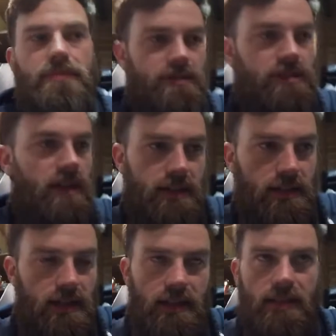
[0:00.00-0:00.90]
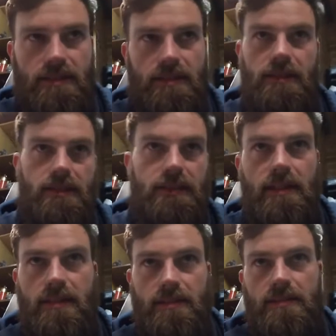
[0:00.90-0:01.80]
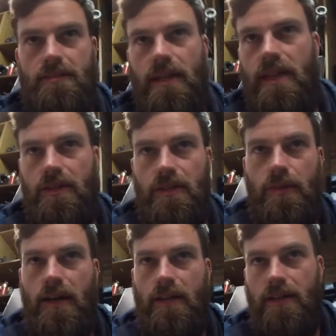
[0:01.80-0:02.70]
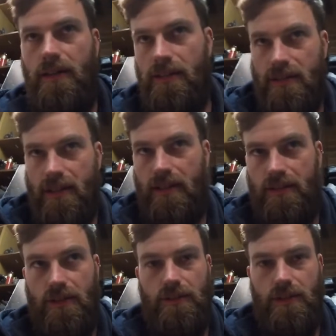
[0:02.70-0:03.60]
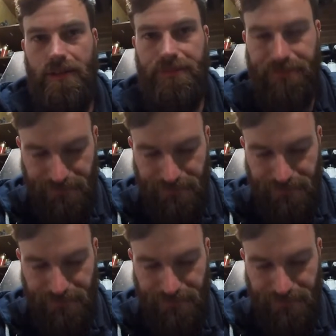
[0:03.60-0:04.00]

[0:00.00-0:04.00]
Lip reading: Certainly none of this side of it is hidden away and hard to get to, so